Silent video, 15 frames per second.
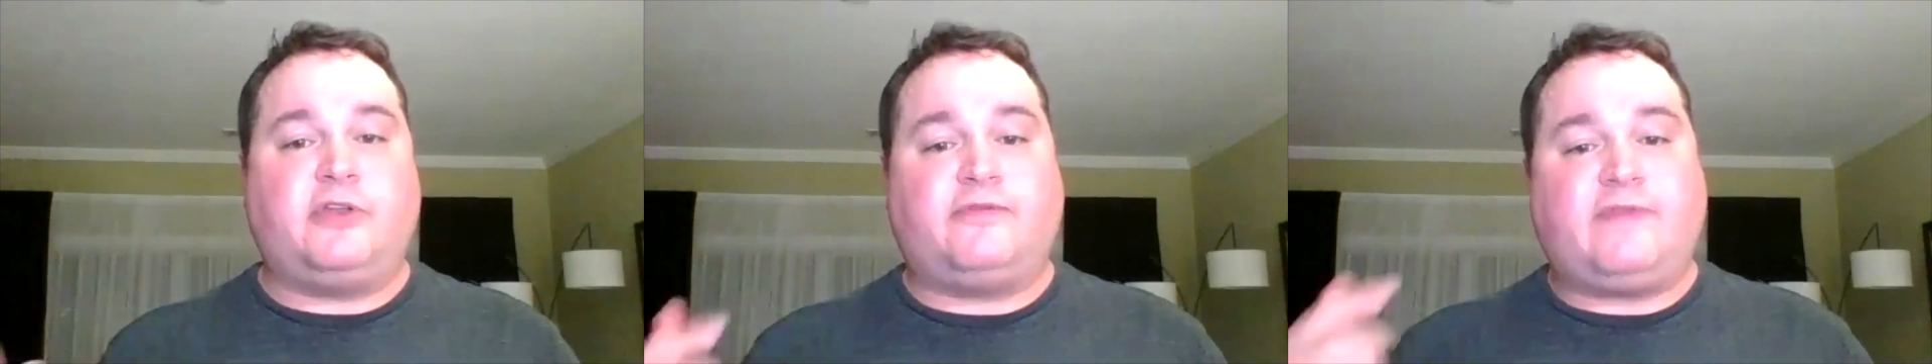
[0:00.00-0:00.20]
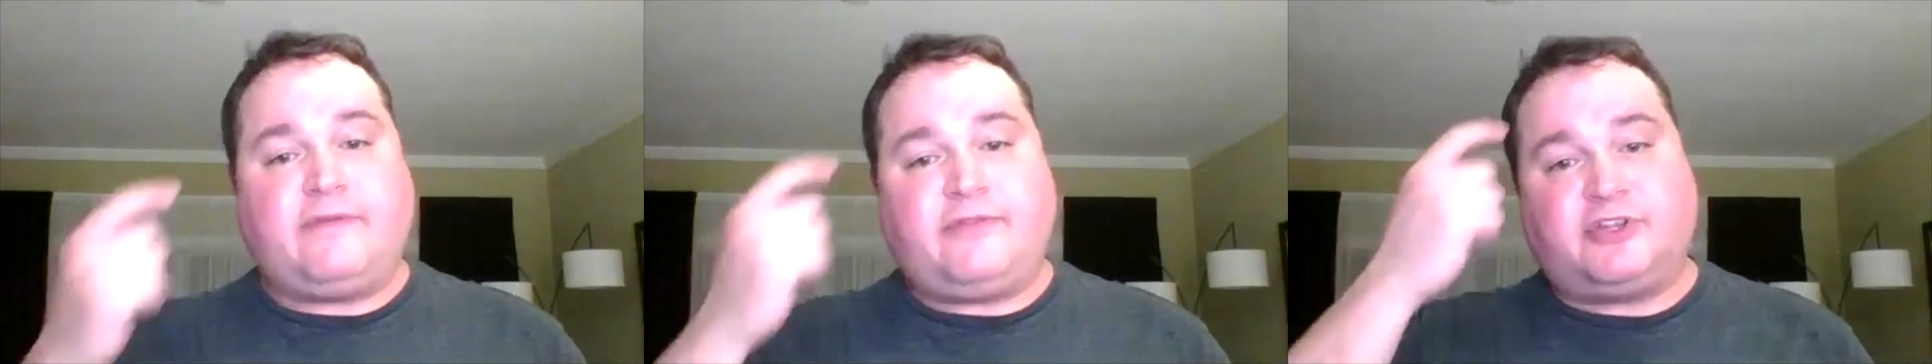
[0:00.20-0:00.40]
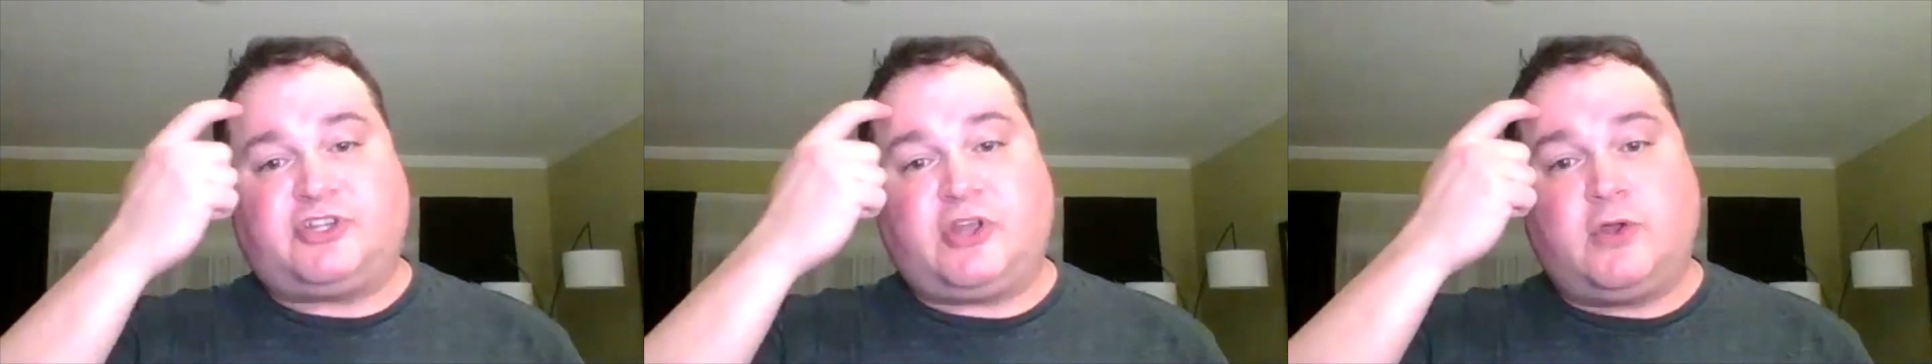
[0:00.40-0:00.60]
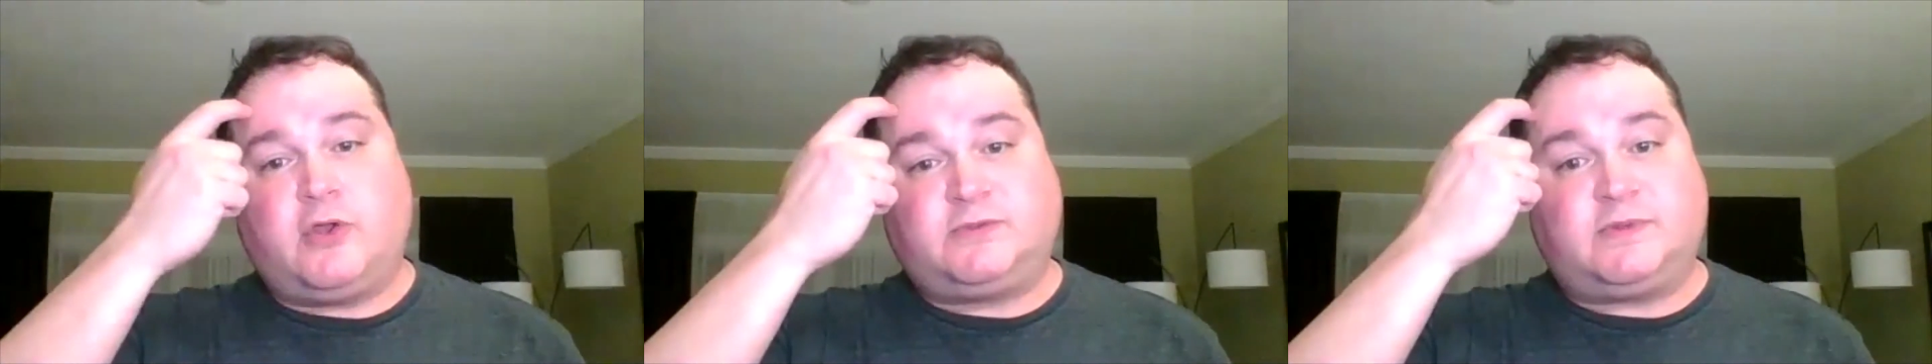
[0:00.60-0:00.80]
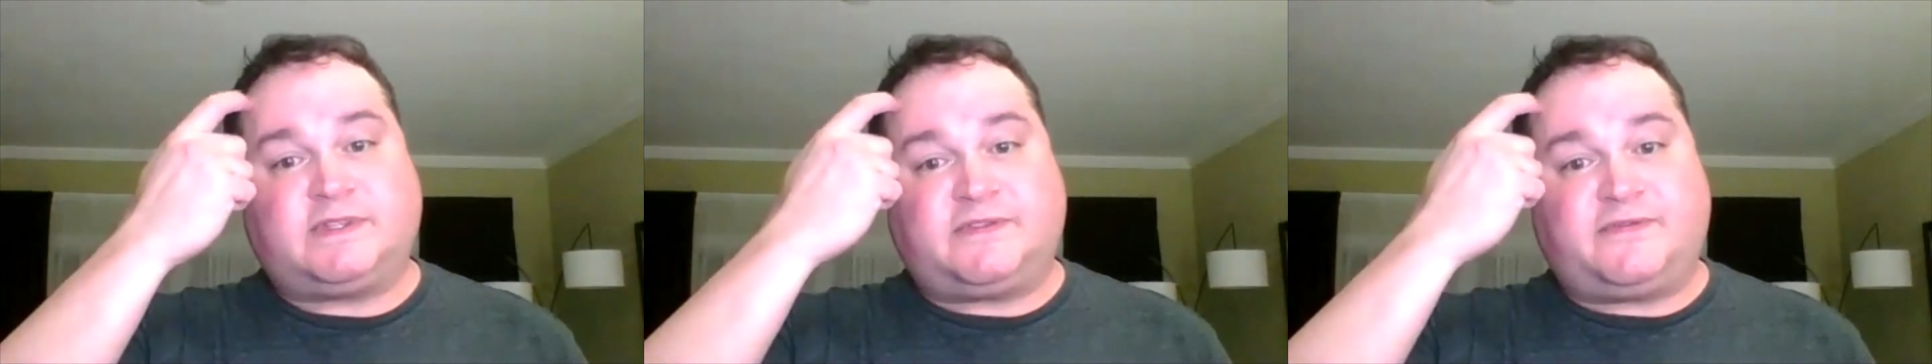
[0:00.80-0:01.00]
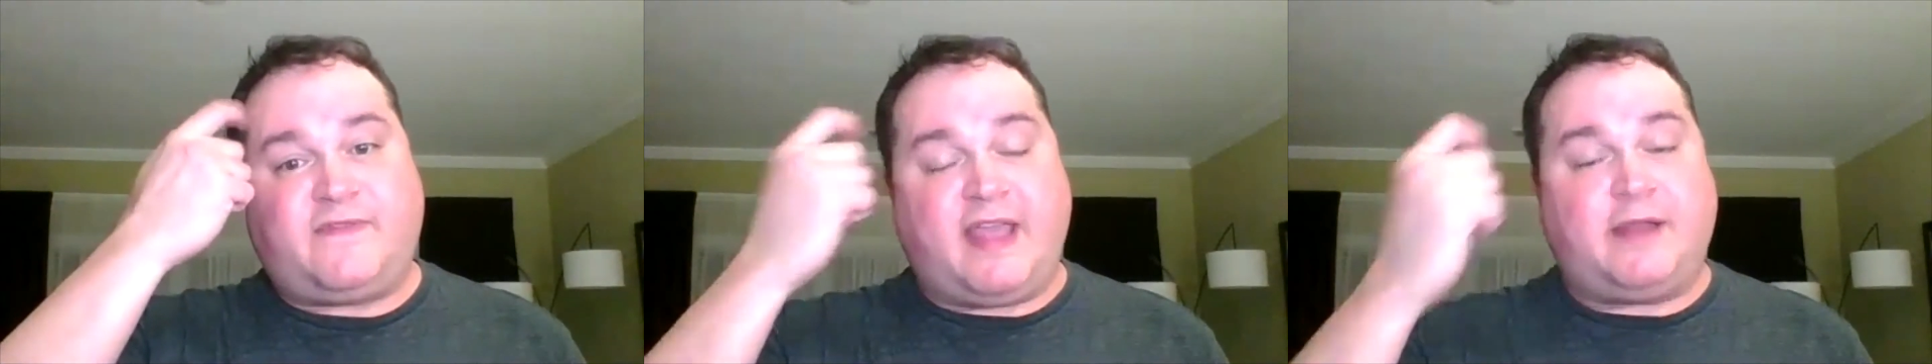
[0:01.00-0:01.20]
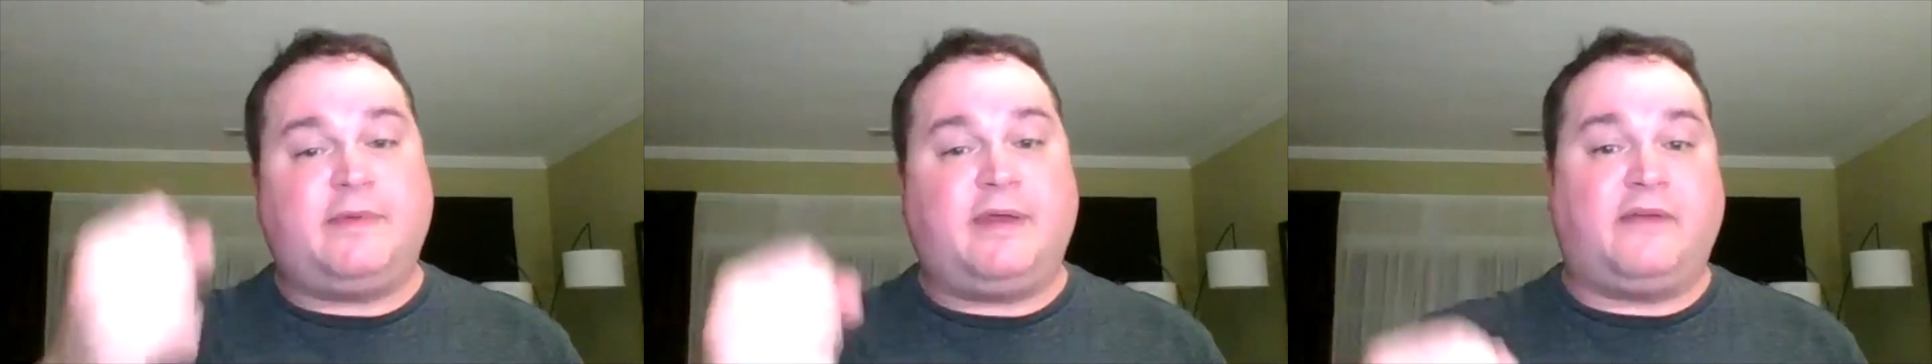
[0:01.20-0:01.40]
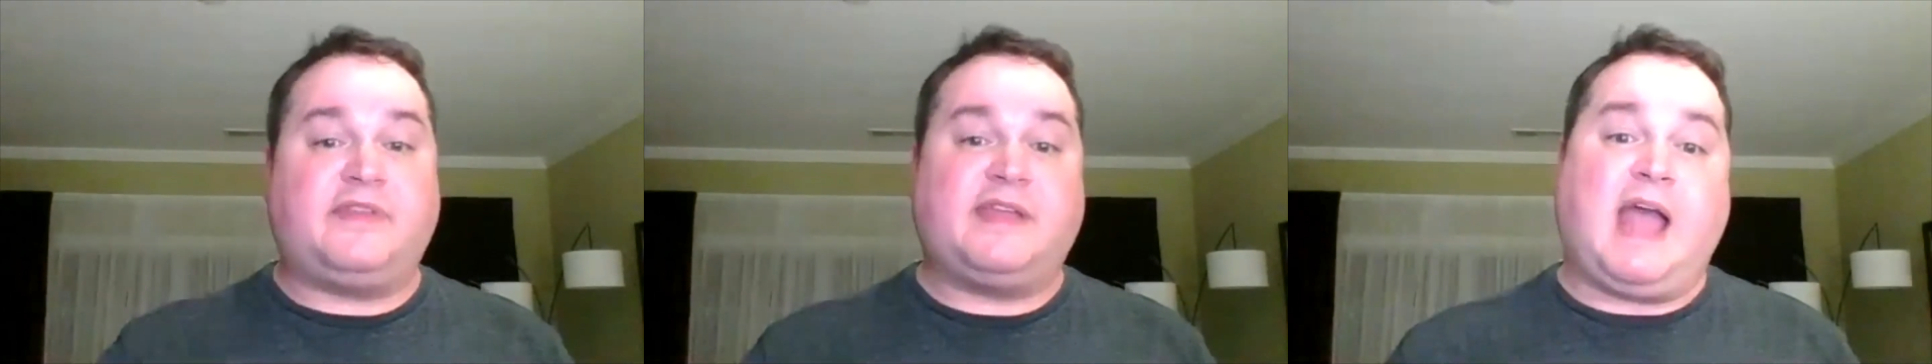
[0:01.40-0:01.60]
your favorite shows was
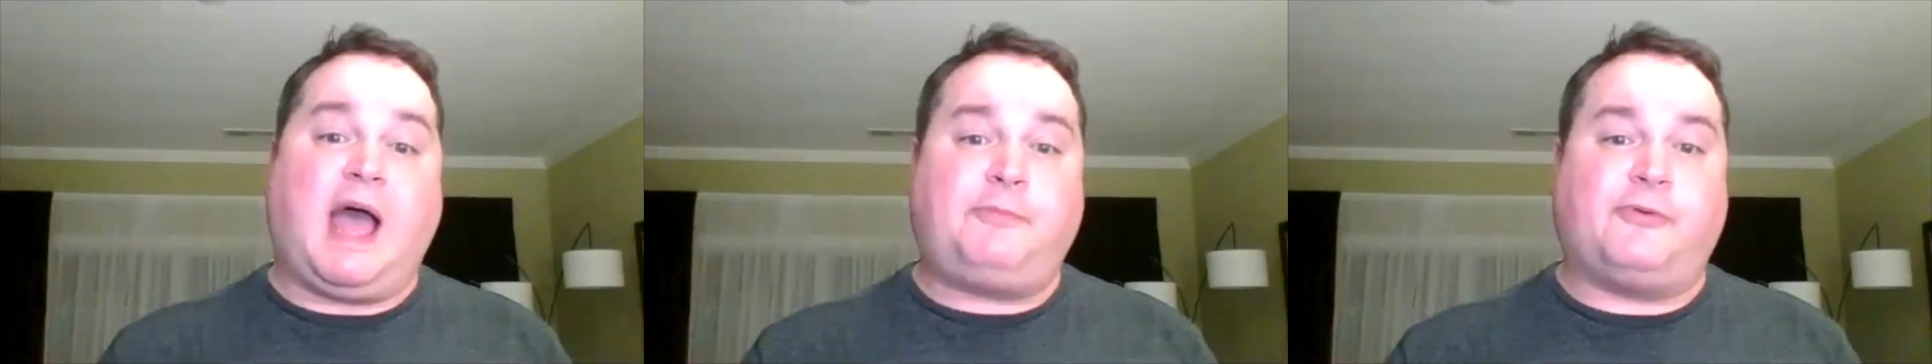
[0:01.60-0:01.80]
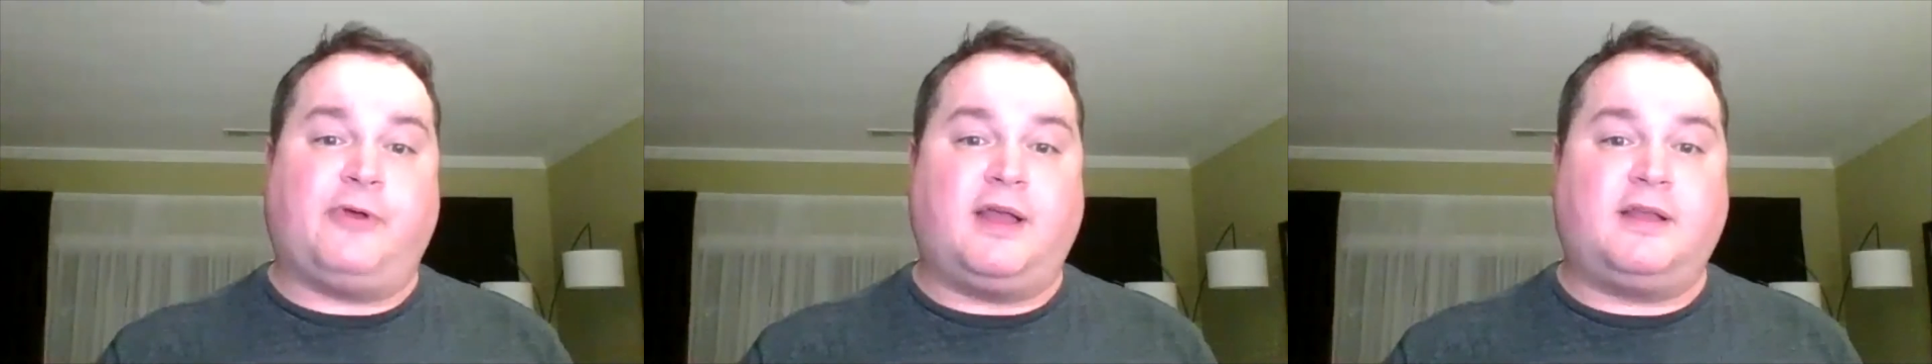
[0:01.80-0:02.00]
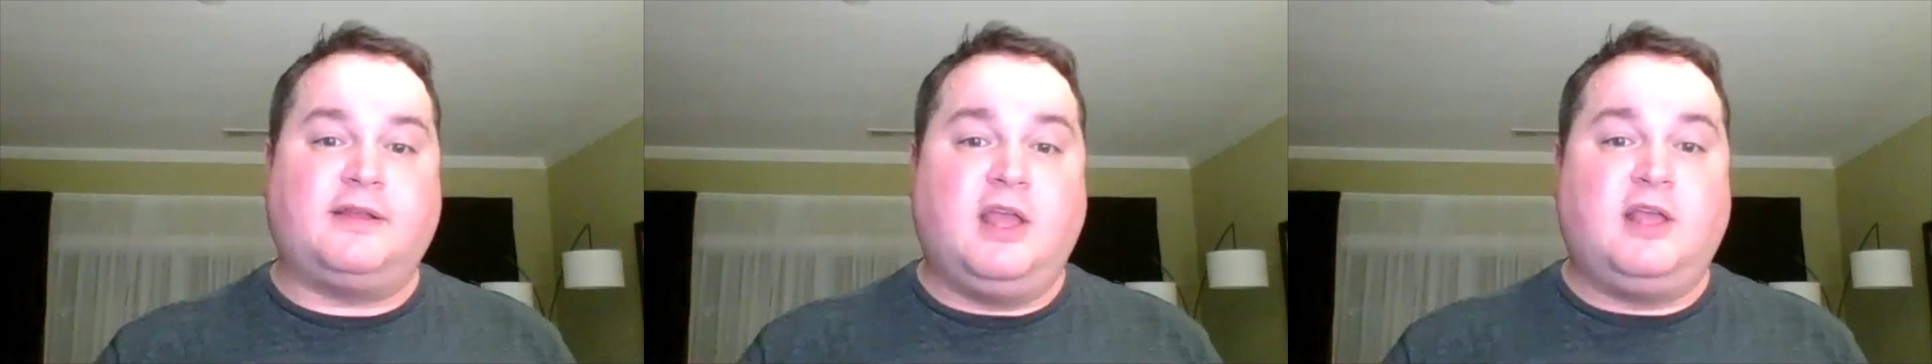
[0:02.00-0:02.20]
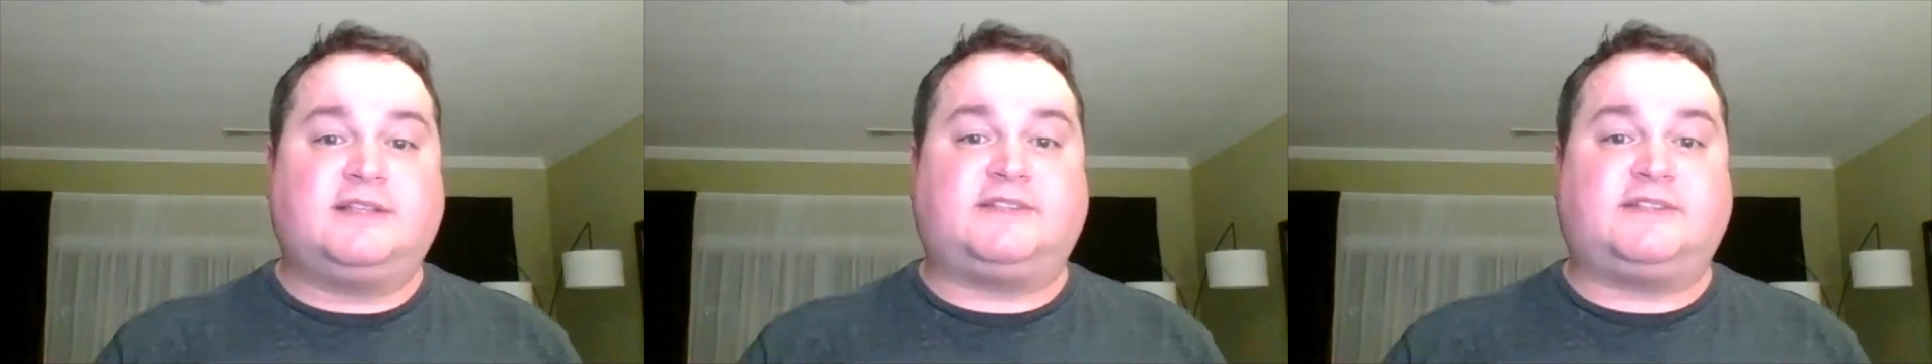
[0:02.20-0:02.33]
Phantom of the Opera.